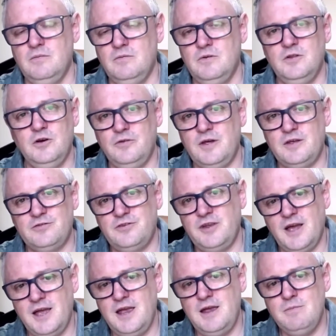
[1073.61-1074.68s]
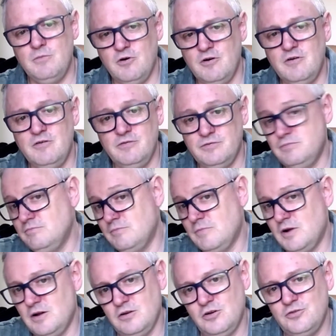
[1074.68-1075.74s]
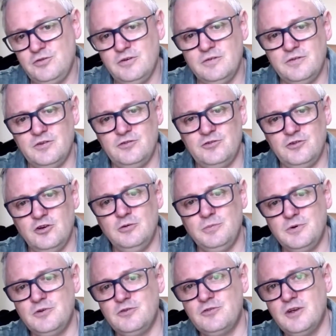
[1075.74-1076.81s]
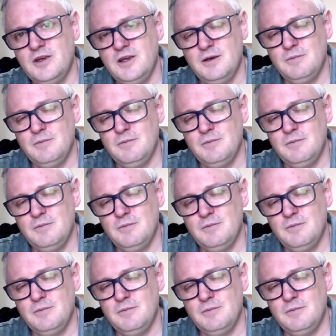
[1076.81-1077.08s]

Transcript: though that's the aim of a lot of the sermons,